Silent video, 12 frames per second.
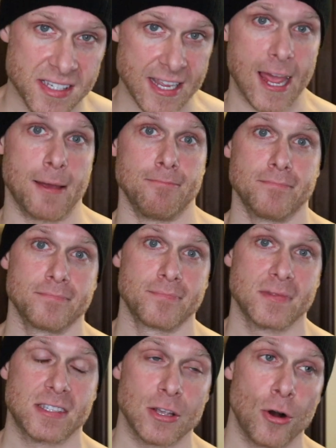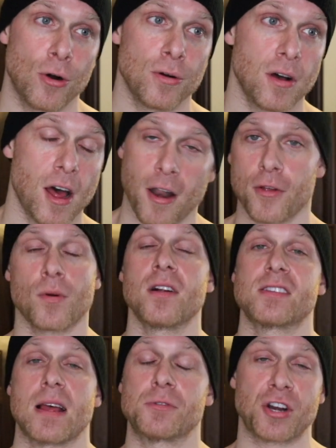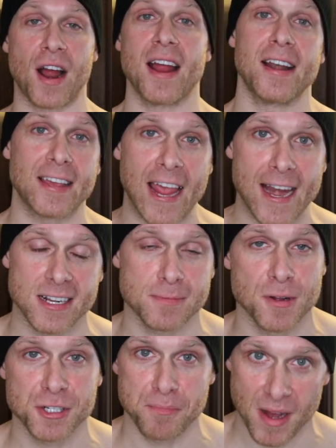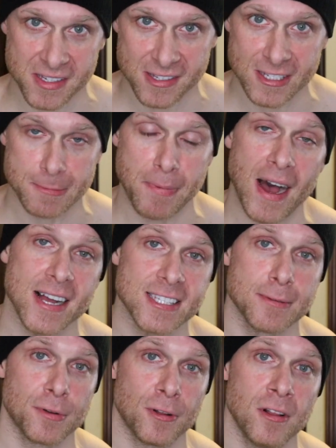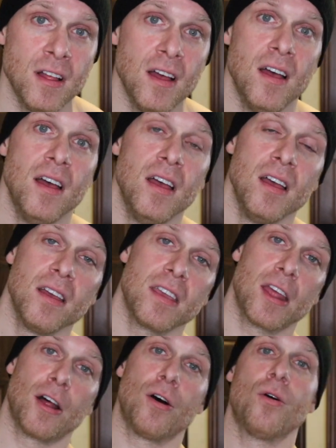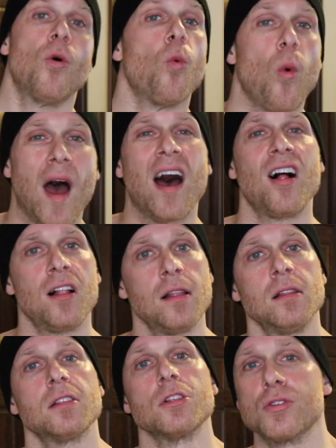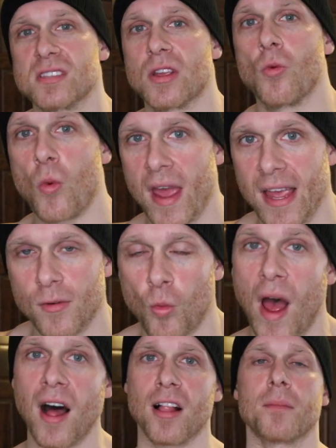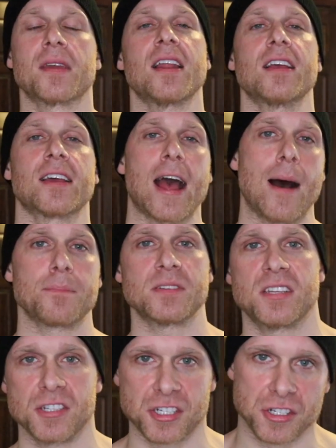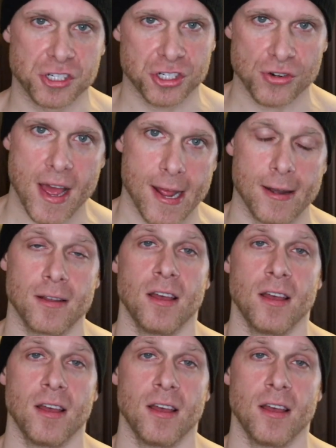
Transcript: same. So in other words, I'm trying to gain as much muscle as possible you know, while losing weight, while I'm getting competition shredded.